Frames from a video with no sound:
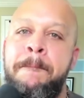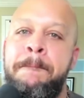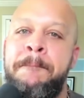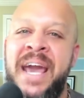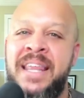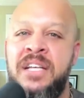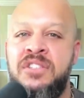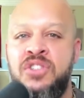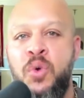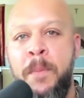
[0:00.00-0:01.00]
bathing
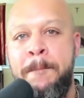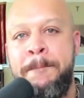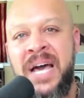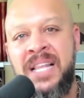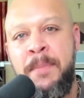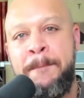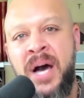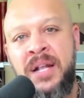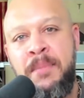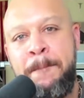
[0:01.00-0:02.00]
suit, belly
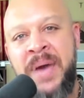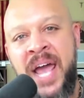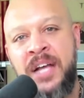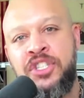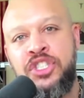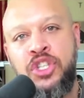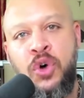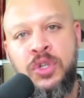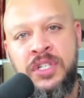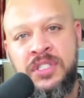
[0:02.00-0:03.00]
button, bare
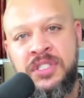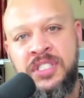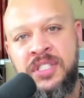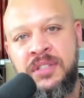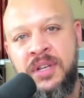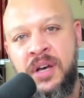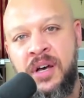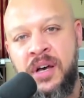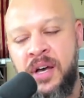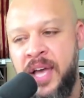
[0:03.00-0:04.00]
shoulders,
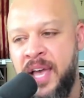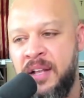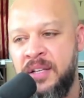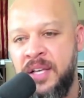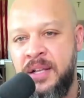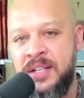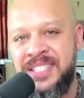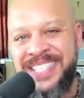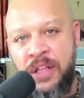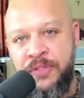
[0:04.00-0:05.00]
uh, and and
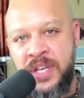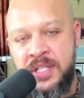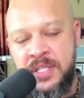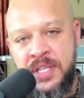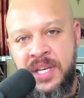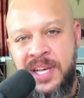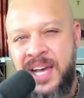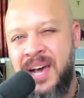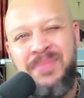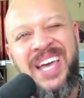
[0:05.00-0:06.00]
selfies,
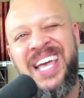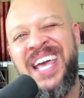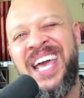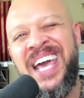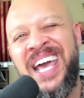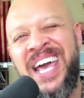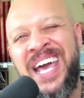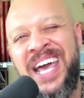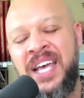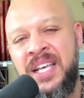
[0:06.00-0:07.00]
I'm like,
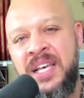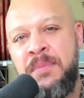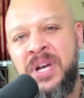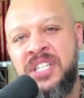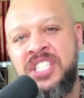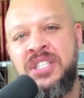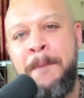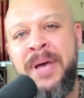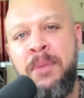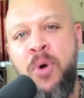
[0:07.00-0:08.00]
eh, because she's a
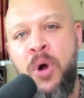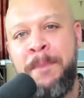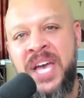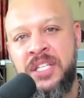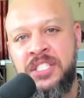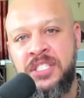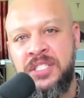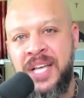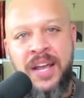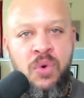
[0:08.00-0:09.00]
billboard bitch.
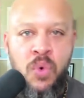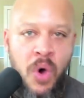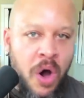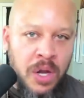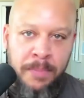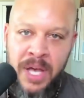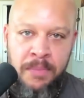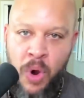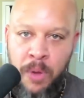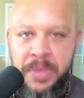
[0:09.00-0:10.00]
I don't want a
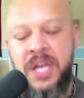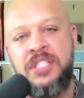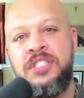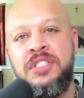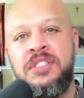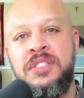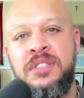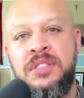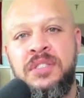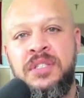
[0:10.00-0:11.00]
billboard bitch.
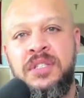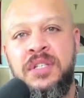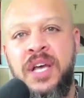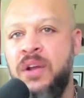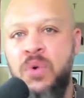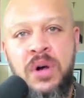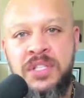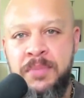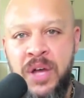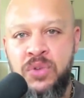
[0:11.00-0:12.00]
I don't want
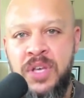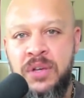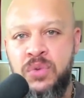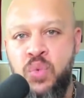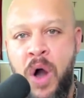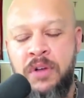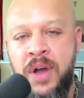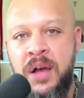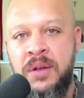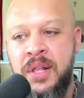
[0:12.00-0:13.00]
somebody who's who's walking
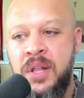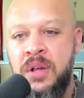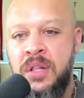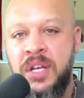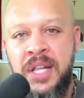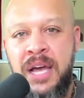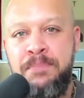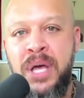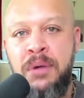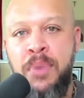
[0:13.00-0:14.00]
around looking like a
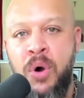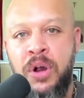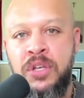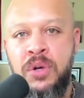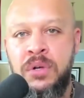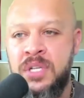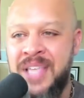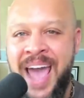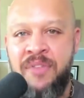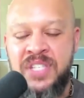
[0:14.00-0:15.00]
billboard, you know, because
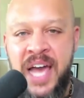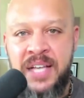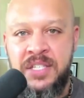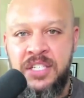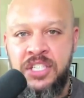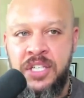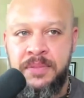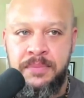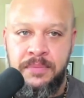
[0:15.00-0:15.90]
advertising and shit.